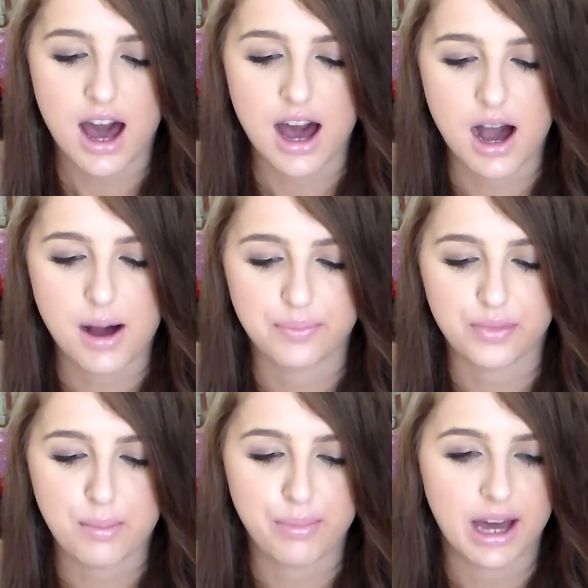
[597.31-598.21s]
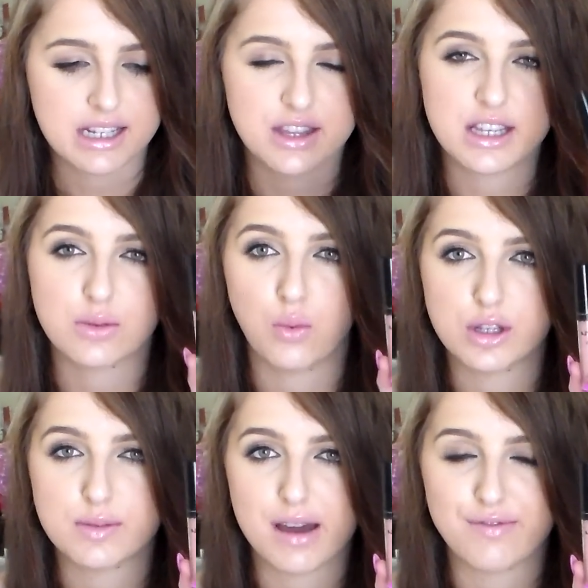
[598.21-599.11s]
But this
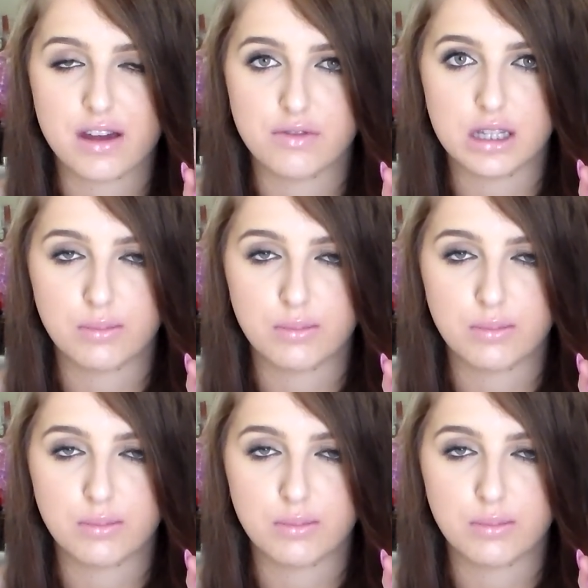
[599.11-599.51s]
was my favorite